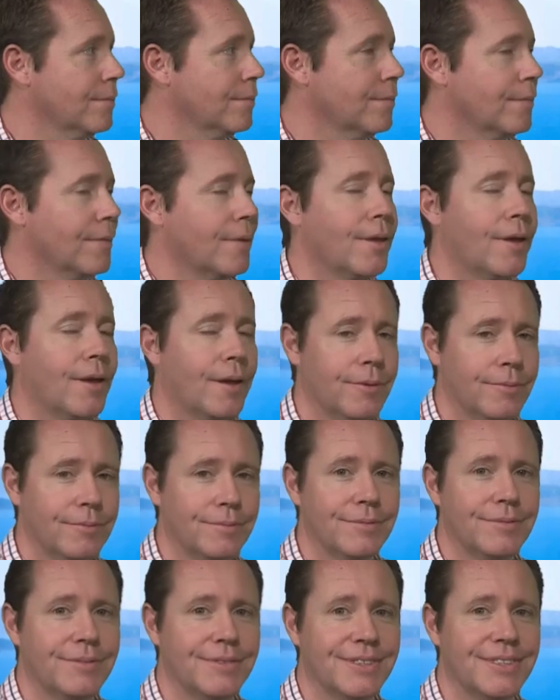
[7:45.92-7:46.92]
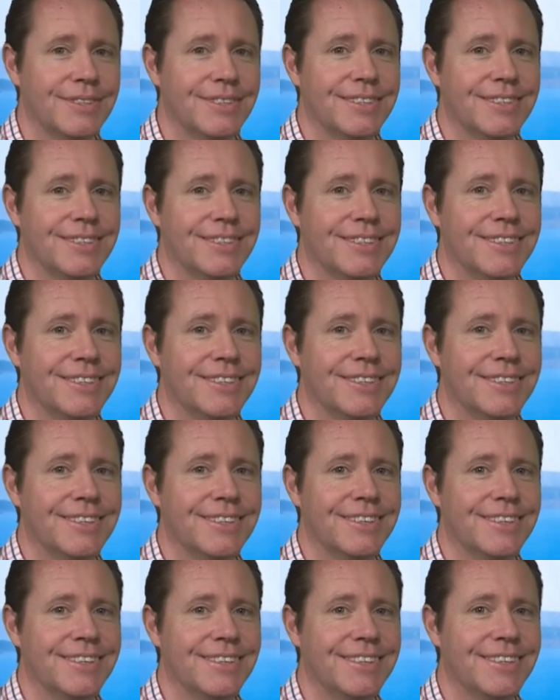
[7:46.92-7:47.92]

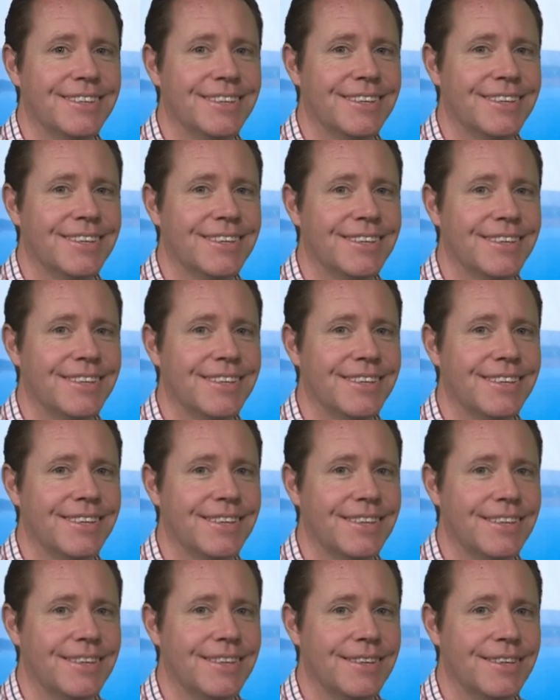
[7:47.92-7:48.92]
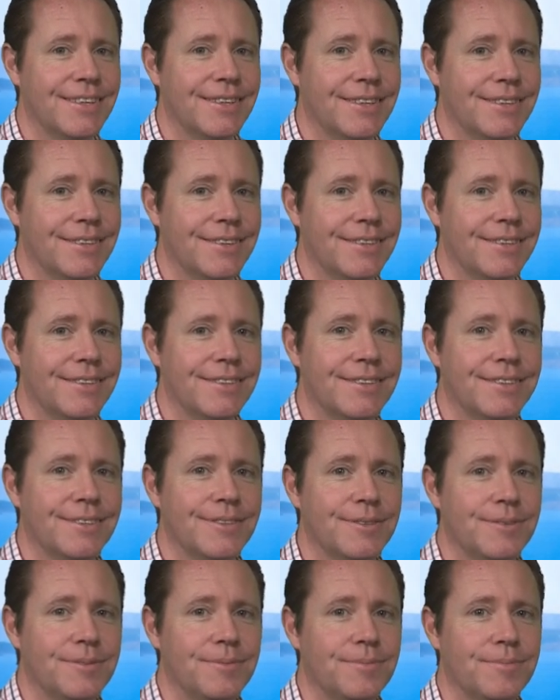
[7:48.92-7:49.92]

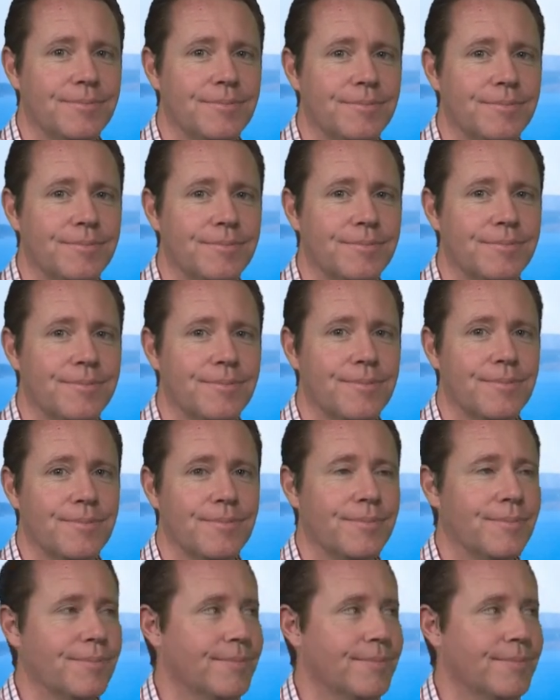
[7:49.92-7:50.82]
[no speech]